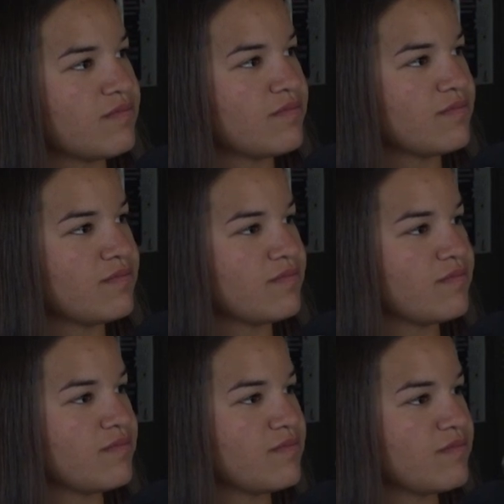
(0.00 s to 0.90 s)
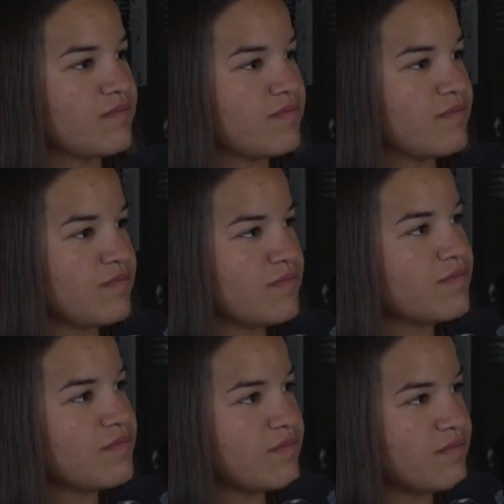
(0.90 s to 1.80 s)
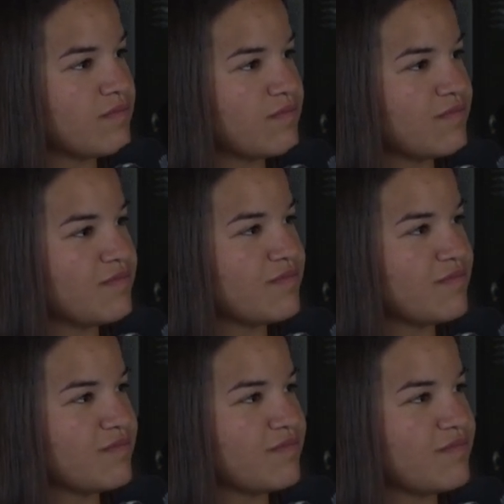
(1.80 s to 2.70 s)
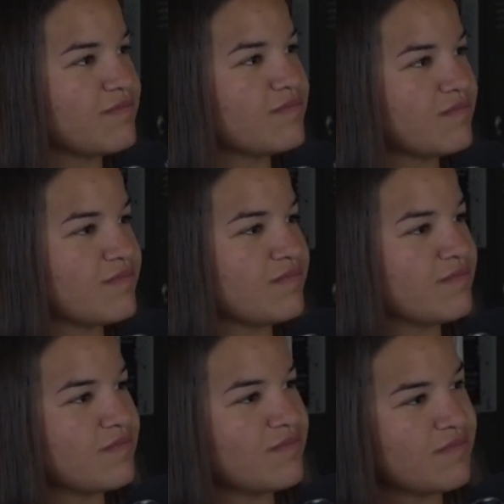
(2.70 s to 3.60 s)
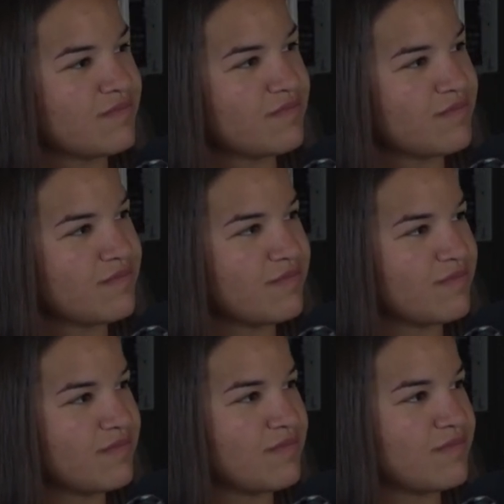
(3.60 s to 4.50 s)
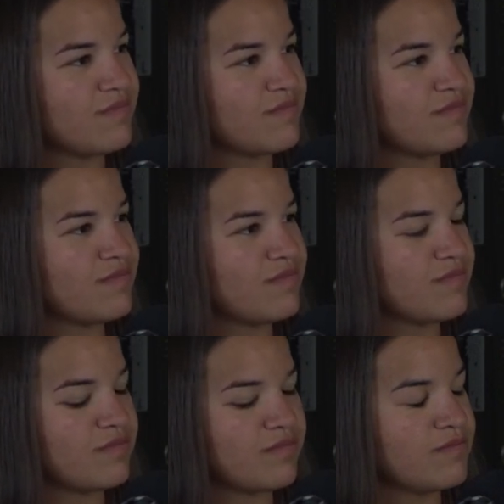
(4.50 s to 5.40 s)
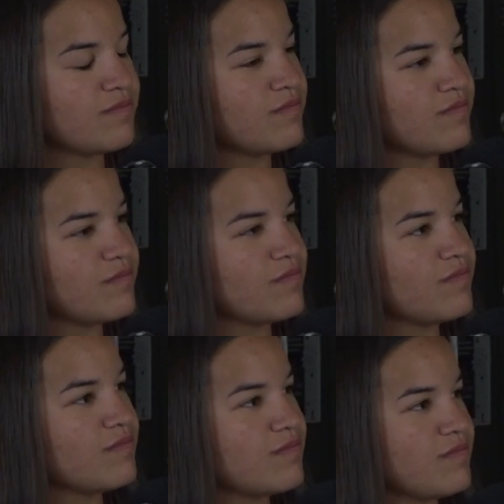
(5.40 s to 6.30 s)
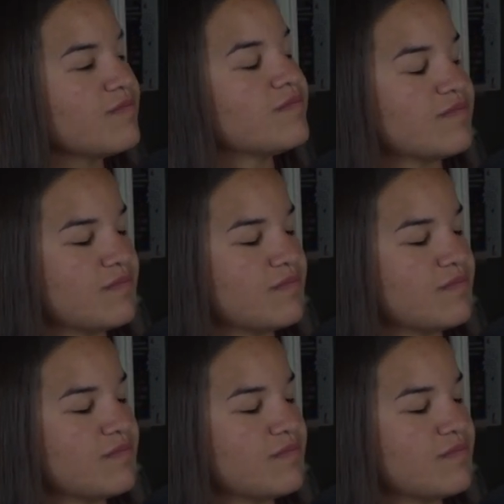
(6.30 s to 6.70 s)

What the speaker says: [no speech]